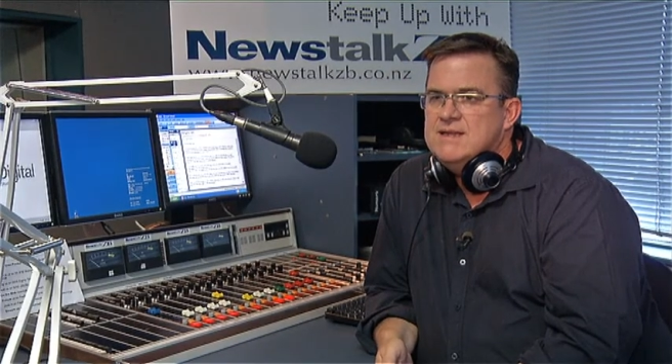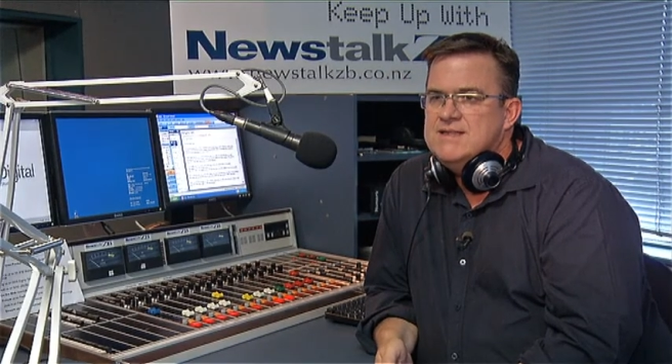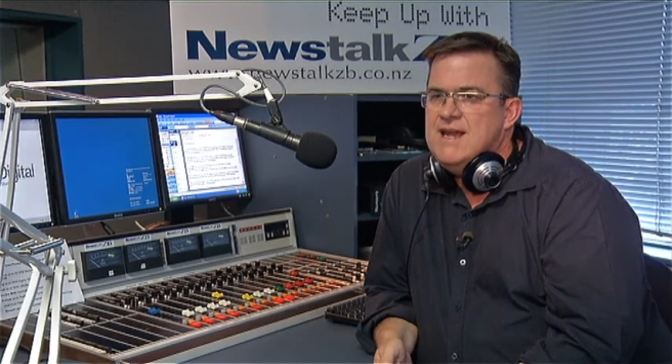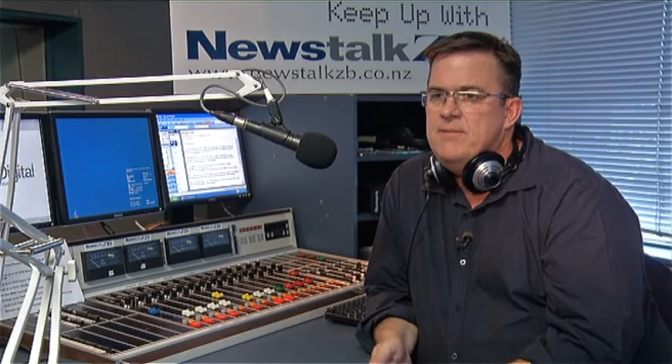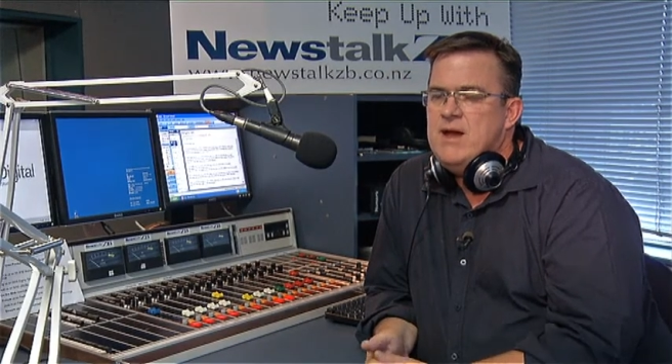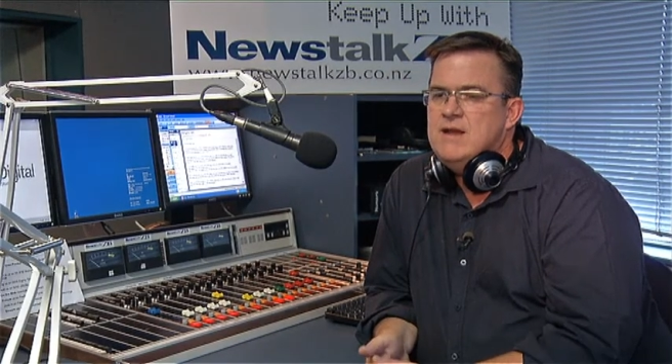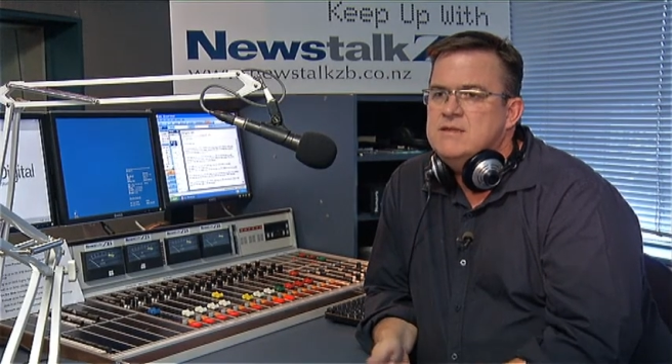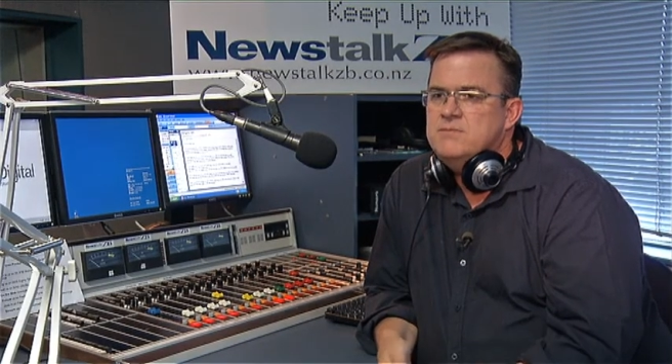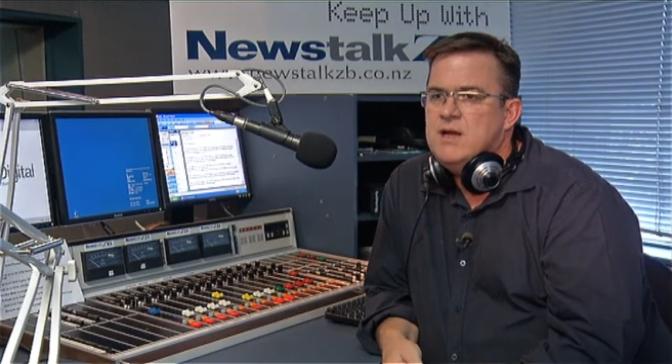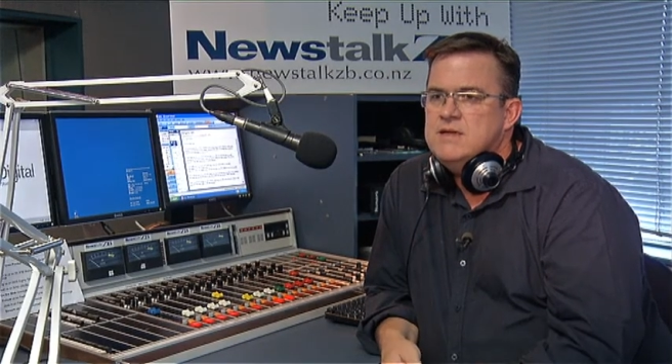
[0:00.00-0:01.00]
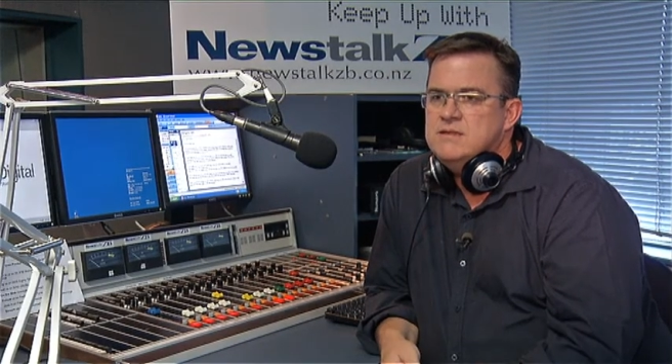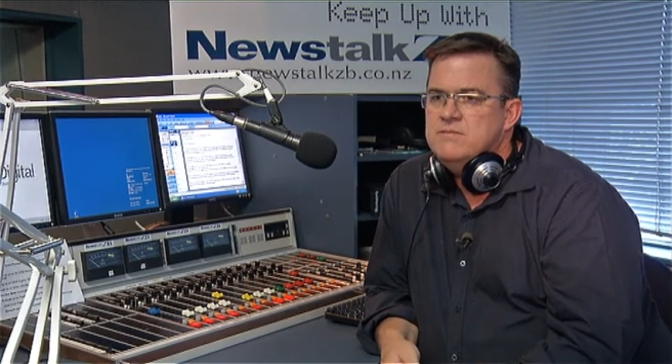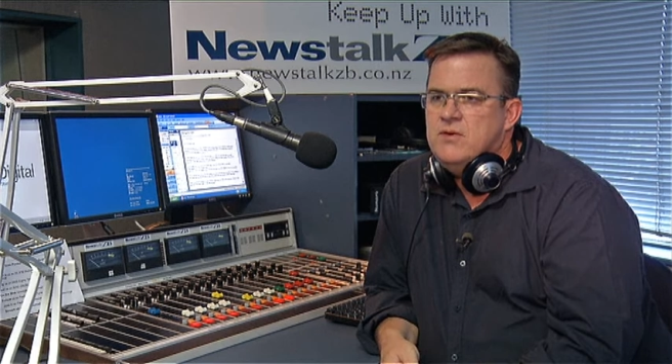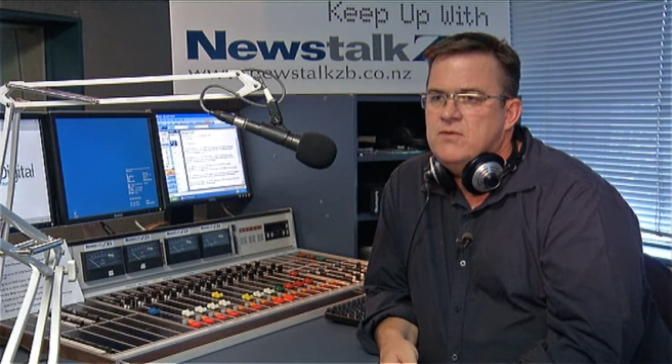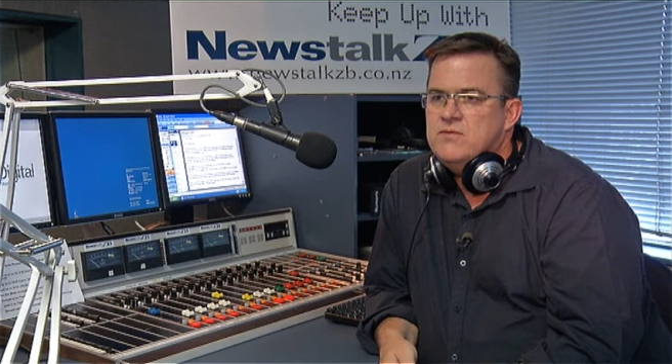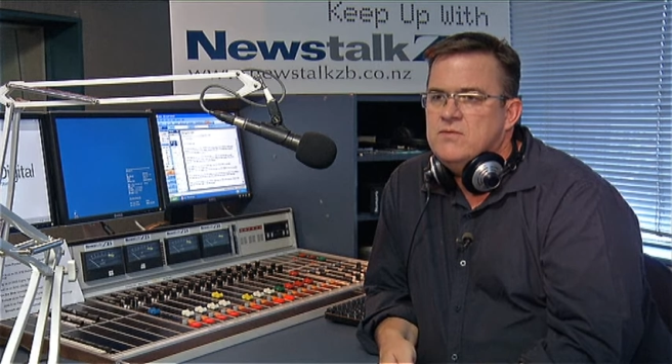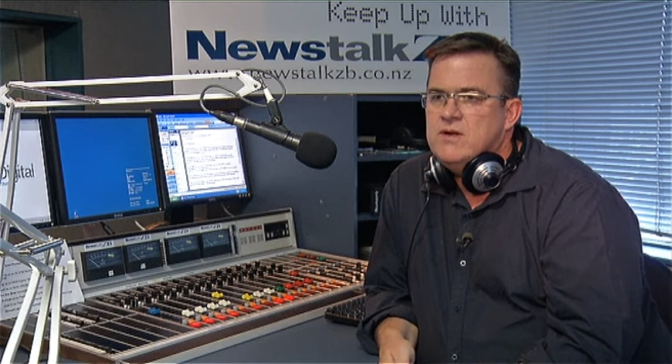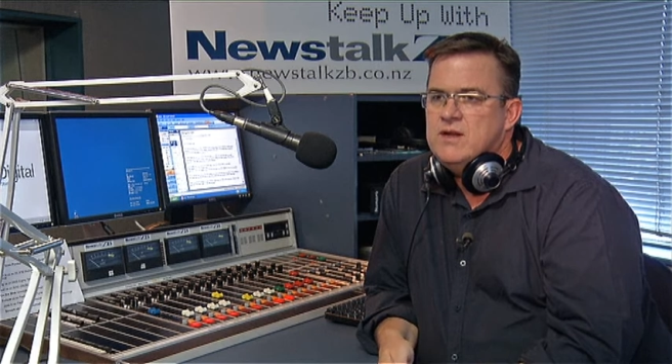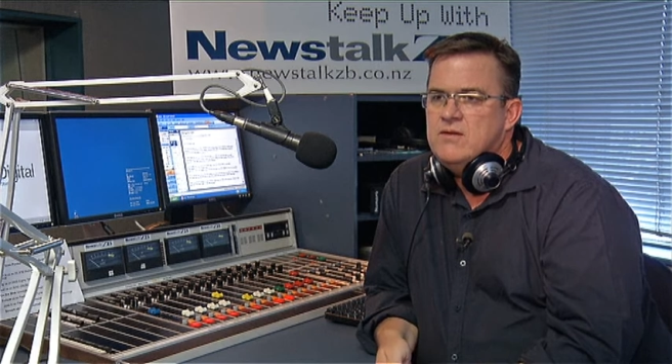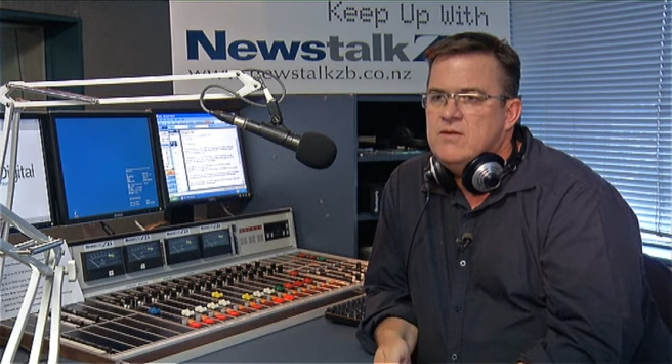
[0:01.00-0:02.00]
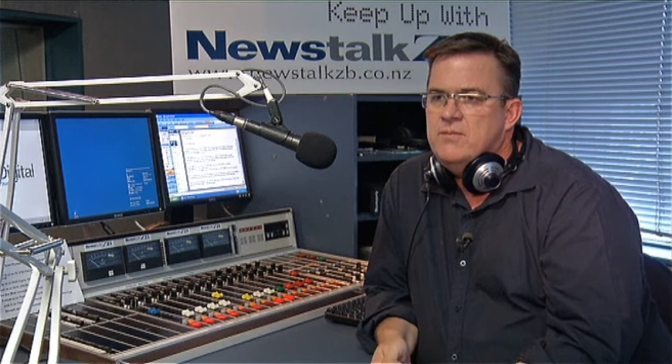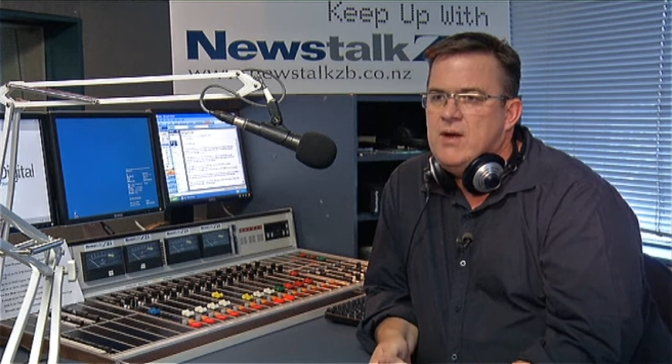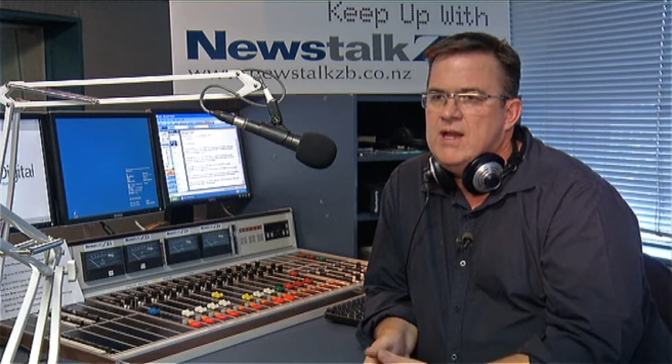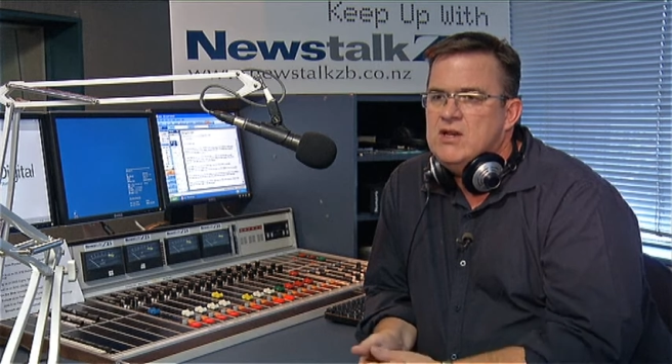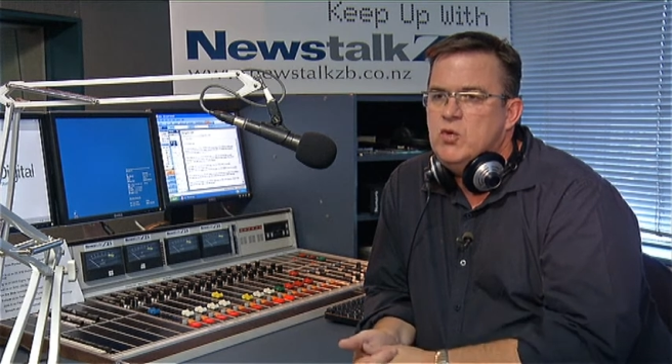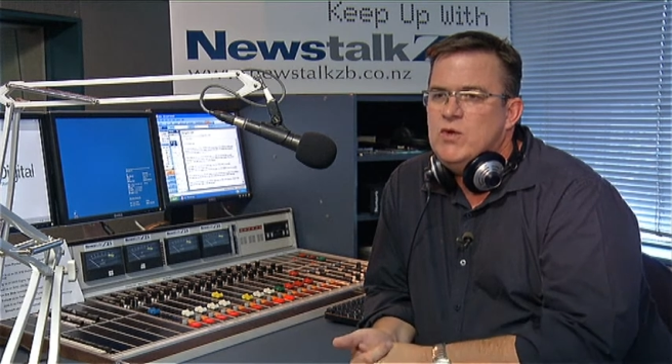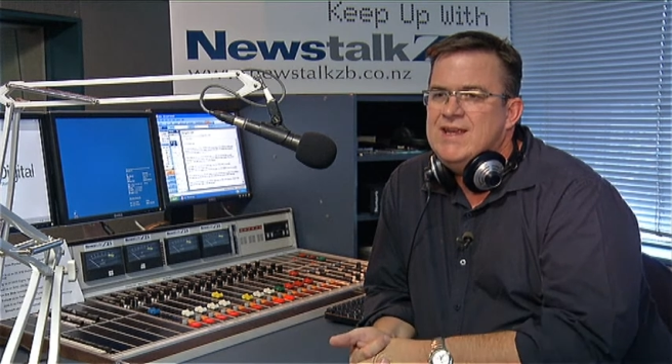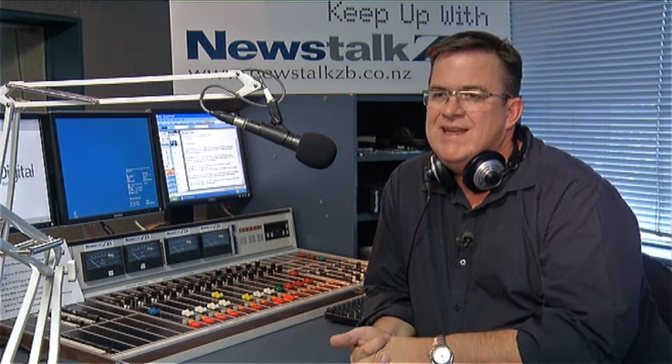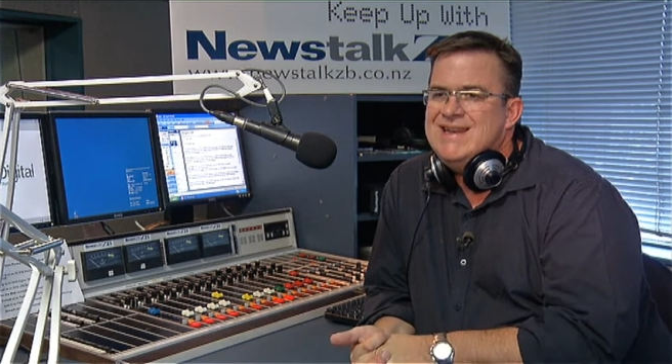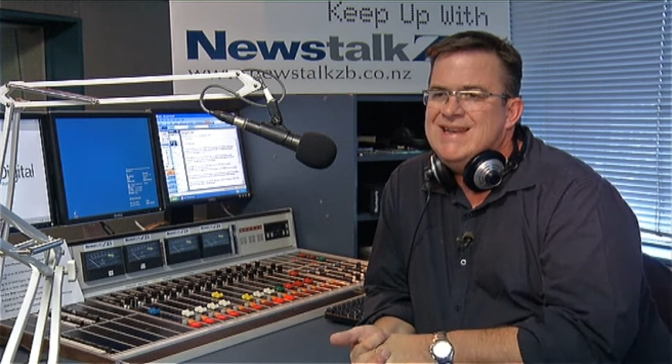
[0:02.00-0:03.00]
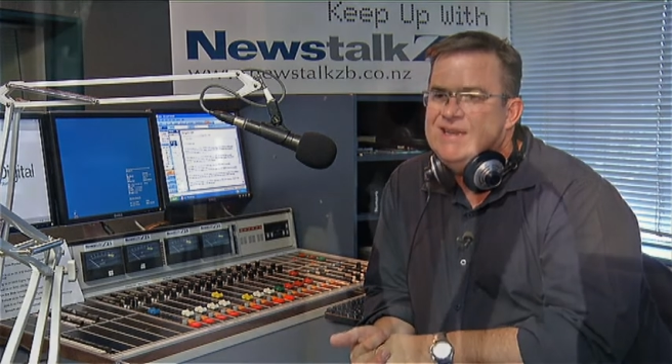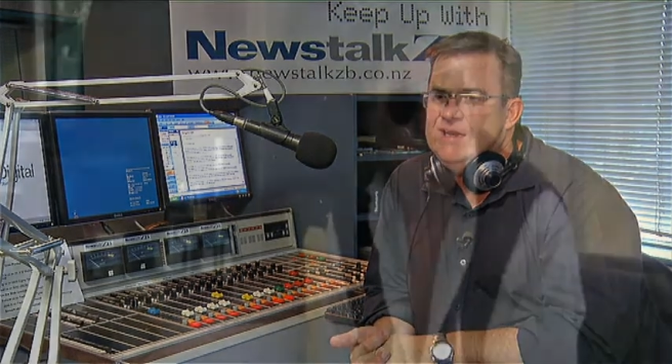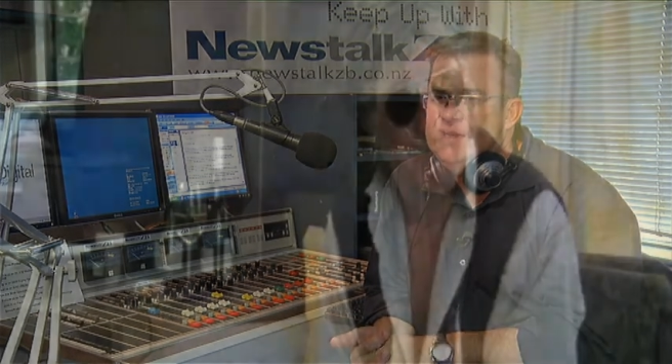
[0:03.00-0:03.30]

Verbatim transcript: Sam Hunt's place in Bottle Creek on the Patanui Inlet.